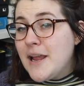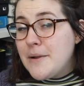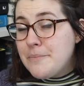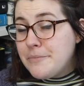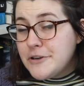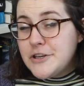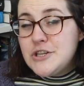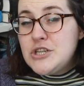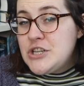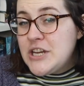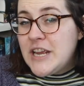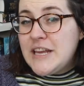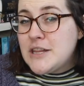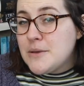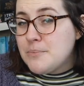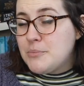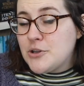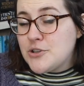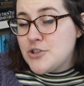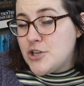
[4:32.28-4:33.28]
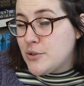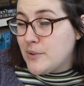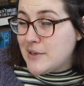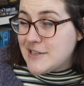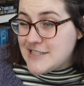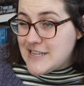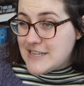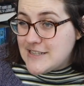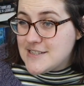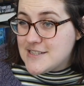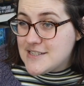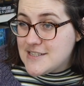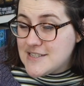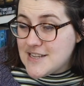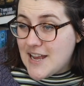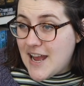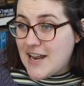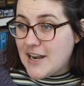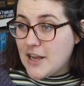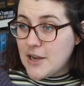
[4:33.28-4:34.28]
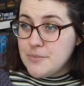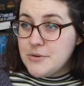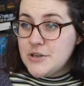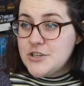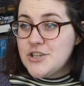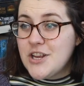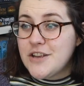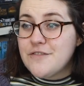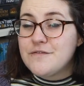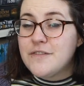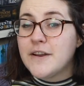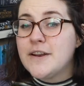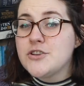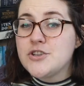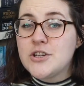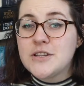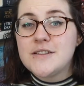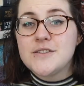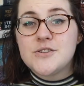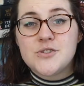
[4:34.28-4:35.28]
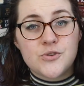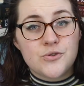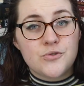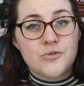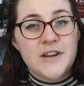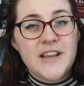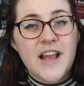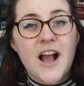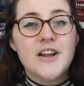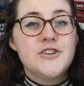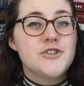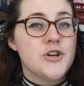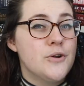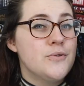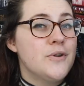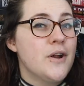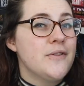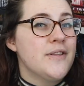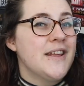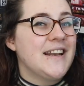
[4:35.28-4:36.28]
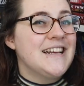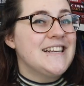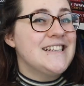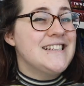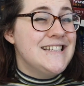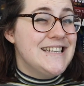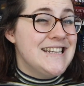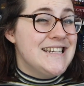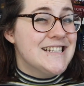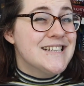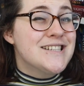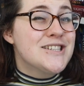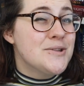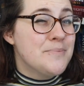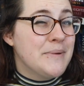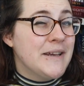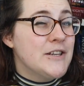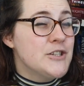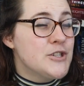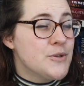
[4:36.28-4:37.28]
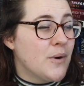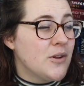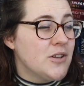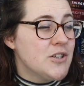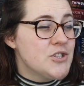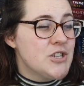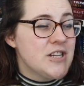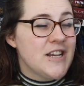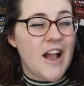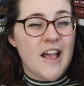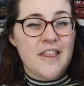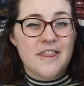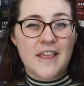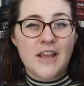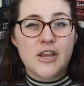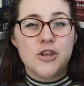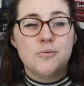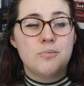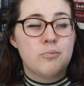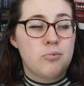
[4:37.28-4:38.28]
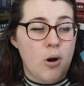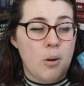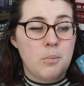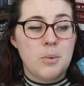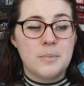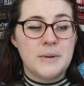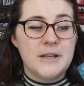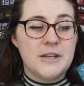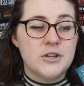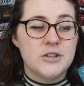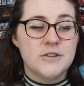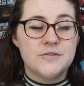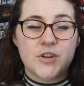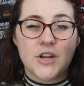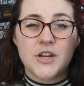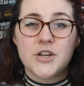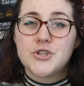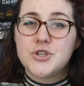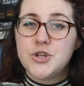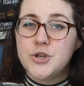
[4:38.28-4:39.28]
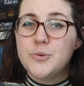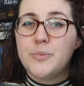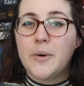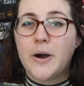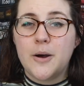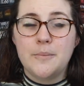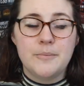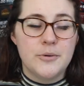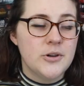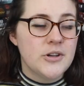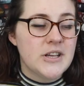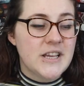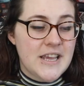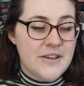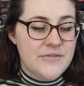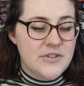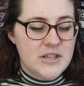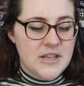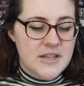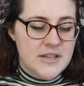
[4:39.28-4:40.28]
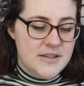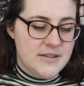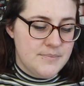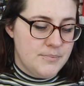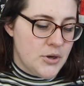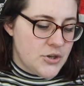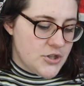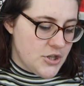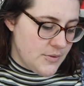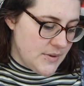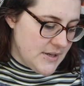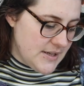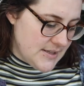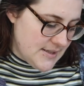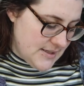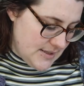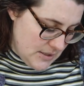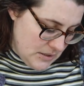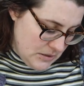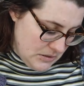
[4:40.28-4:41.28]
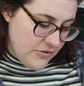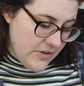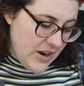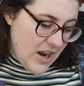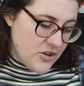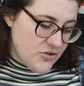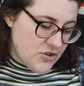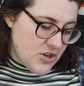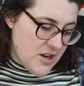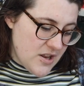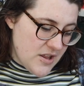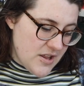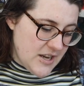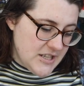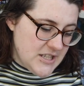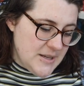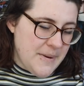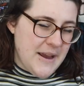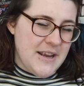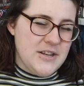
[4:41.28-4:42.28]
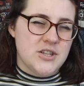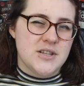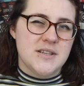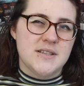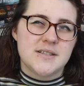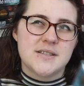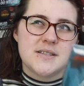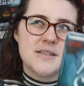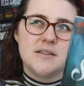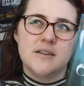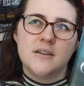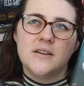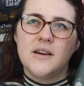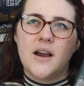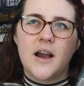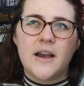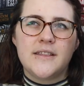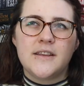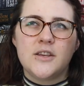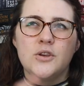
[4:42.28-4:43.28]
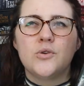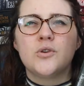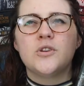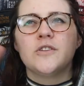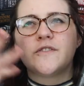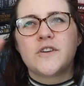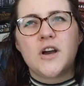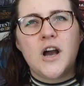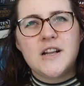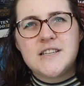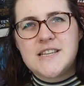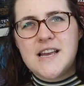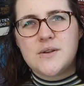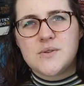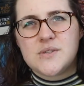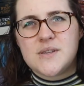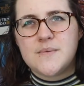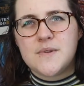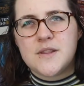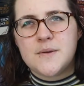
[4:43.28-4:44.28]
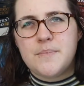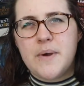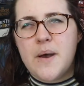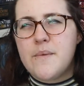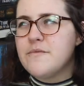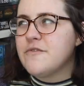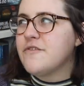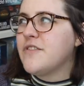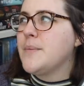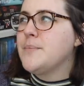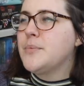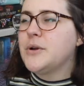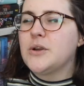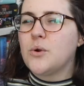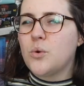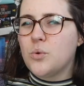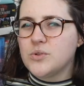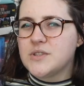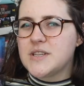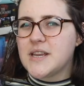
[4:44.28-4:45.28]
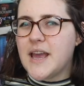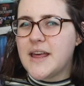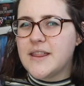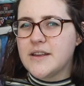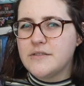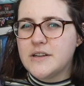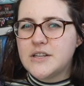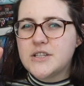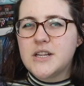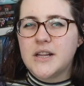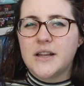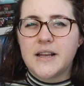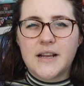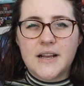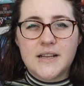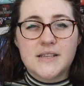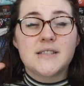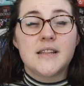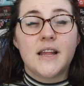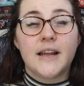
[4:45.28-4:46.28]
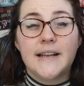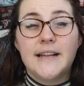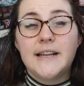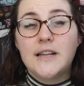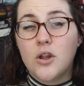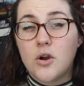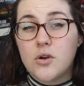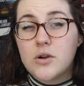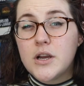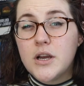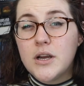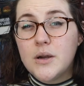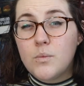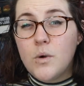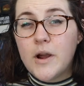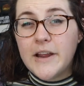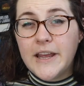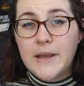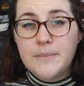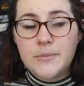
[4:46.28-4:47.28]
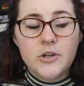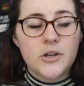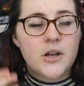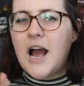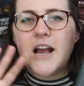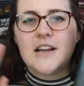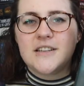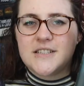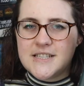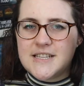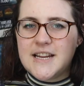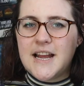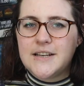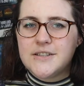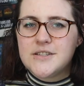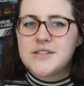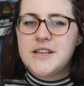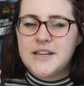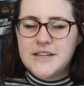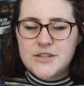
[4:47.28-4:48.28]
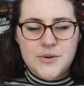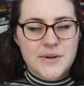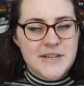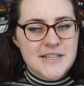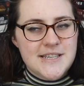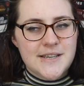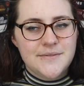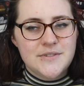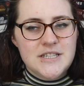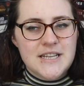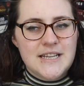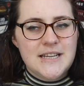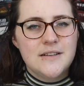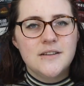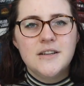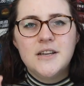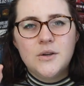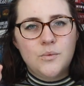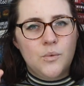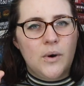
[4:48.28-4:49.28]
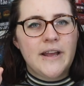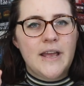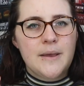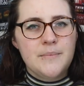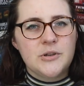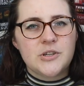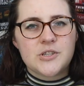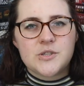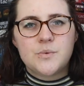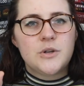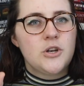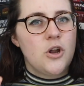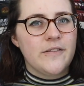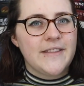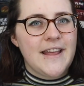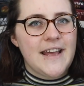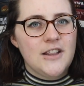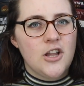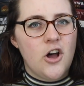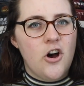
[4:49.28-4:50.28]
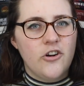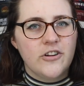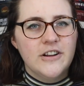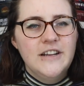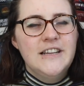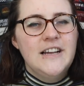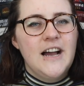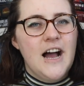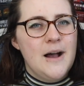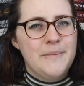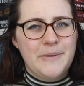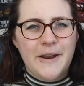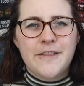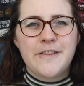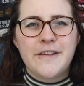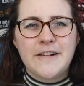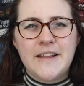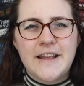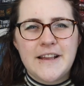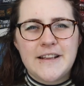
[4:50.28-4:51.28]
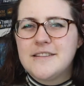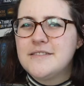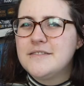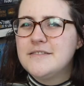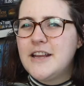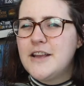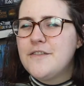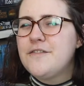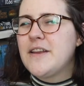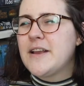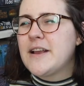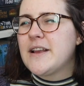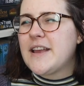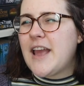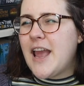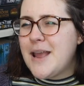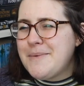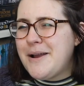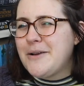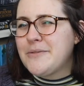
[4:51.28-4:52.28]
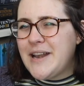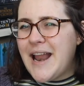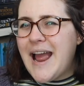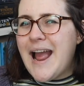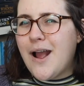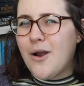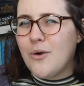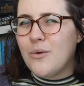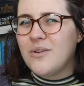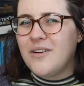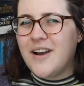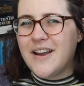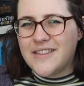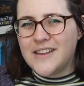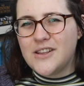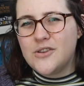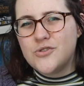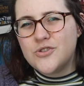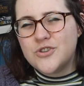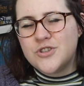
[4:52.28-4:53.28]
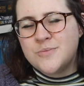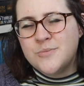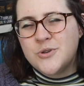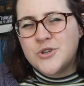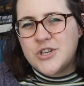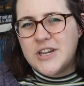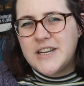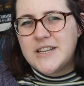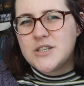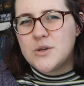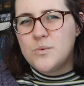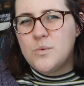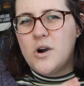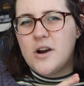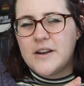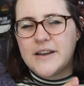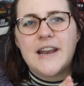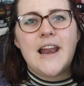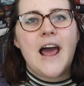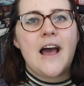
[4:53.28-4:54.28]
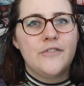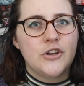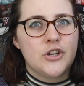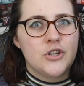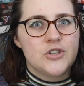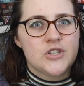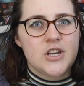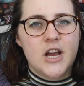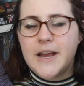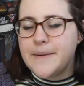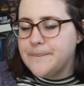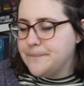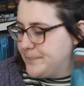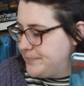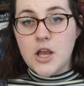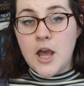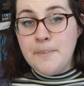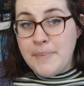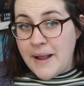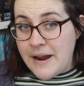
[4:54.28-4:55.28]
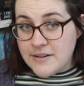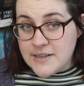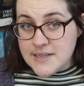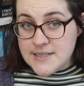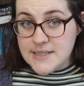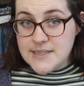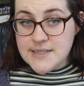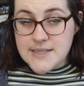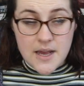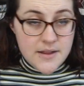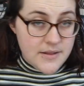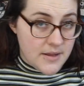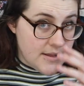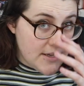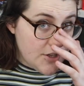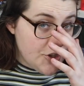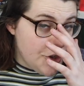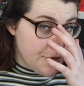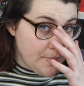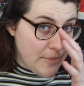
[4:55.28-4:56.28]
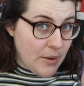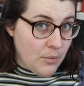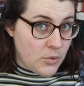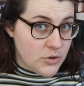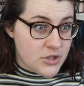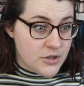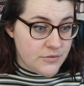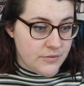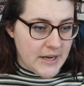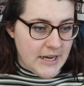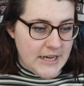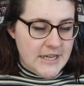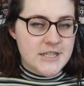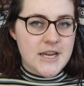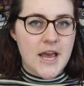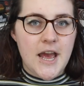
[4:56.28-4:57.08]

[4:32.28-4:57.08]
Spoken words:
I appreciate that book two exists and I appreciate finishing the story, I don't know that it needed to be a duology. I think you probably could have done a two-part book, given that book two is 330 pages I think you could have cut out some of the bump and put it all together into like a slightly longer YA book. I understand that in 2017, YA books were not that long, but I feel like if it came out now, I think you could smush it into one and have a good time. Comparisons, other things you might want to read.